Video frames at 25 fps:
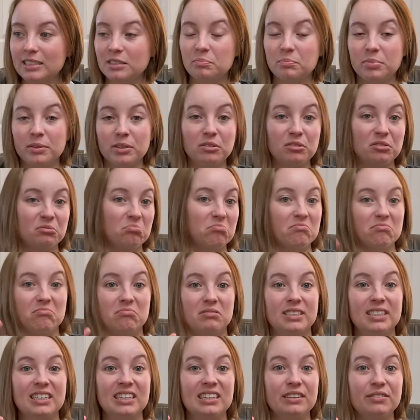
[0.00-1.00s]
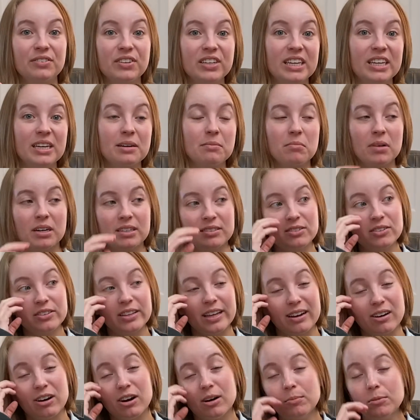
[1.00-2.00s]
built significant muscle
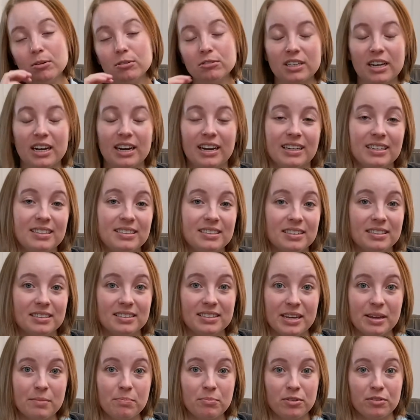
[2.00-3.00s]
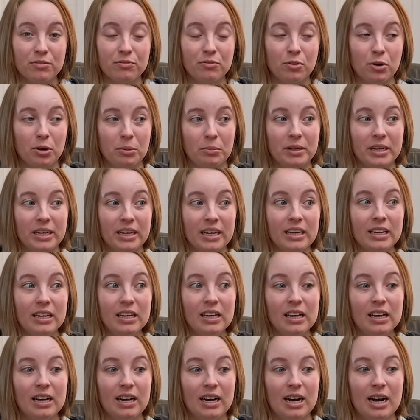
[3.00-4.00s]
that almost hides his hip deformity.
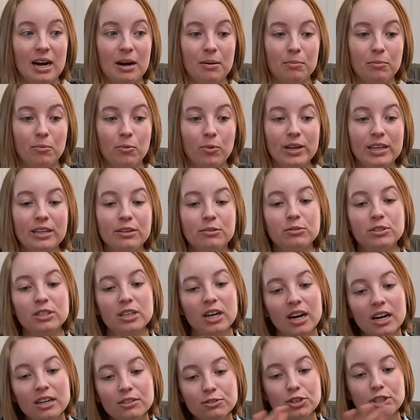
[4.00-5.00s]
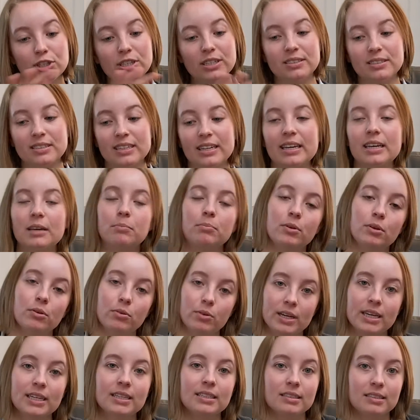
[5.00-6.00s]
When you touch his hip, you
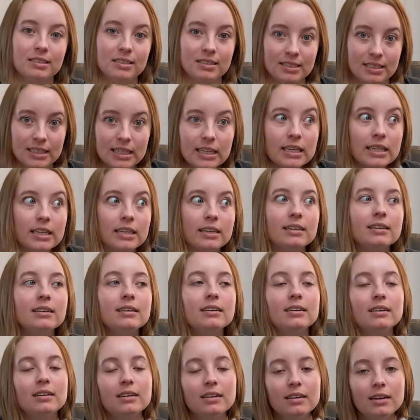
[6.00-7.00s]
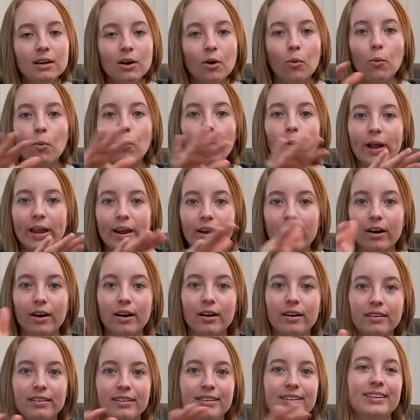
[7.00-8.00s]
can see
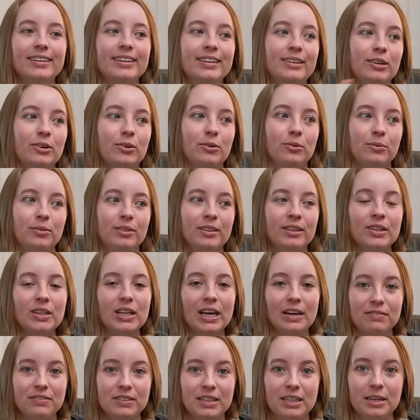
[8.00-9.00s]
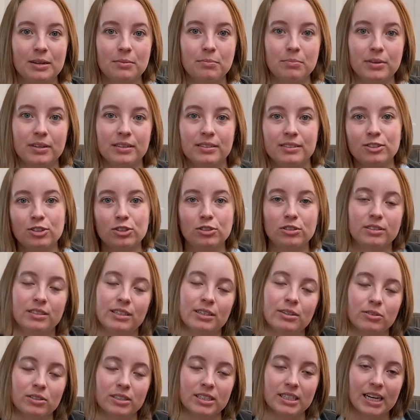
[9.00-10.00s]
where, the left hip is
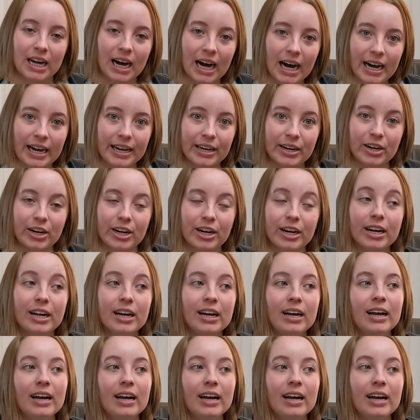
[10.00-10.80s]
tilted higher.